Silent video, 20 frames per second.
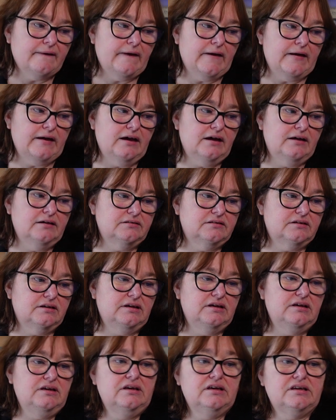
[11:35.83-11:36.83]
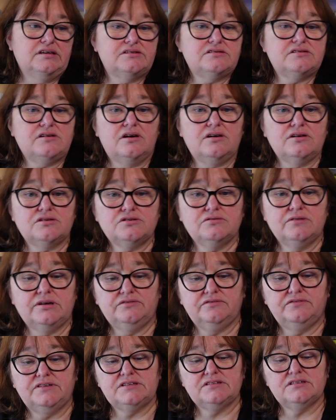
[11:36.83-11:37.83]
And he is asked to
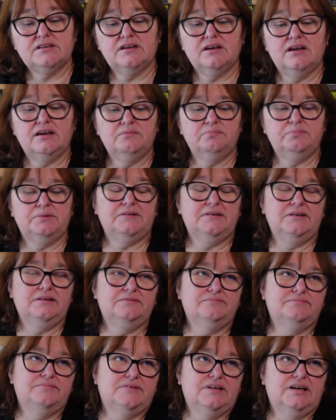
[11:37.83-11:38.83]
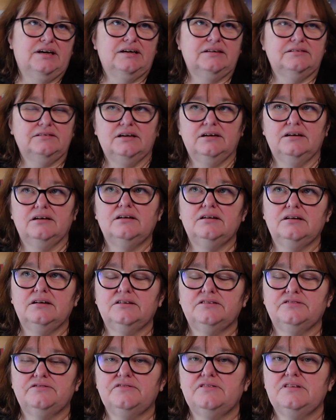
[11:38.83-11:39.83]
investigate, but yeah, there are a
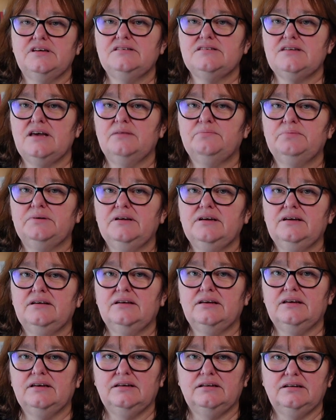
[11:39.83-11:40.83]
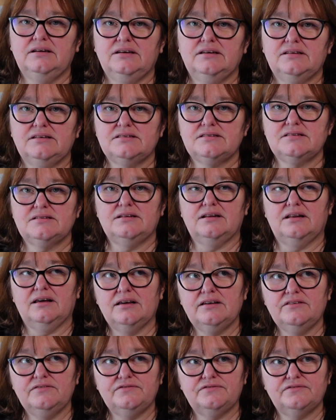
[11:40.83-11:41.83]
lot of things happening in his
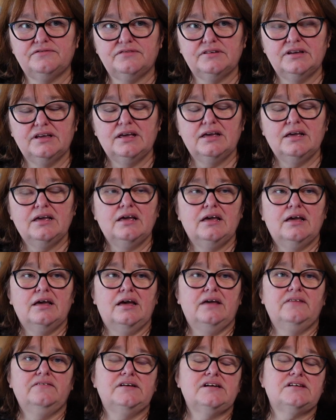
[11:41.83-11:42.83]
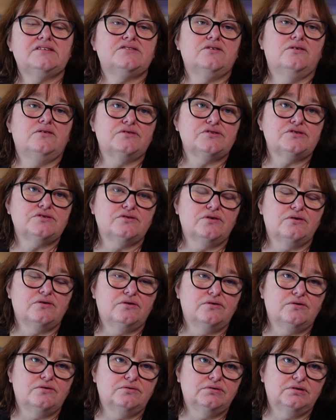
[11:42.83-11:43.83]
life. And there's
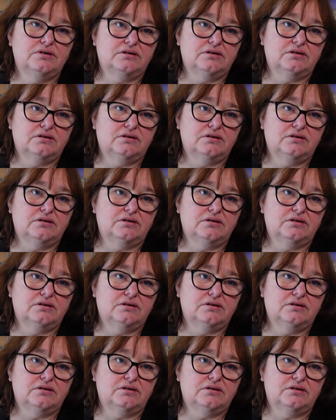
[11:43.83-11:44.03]
also,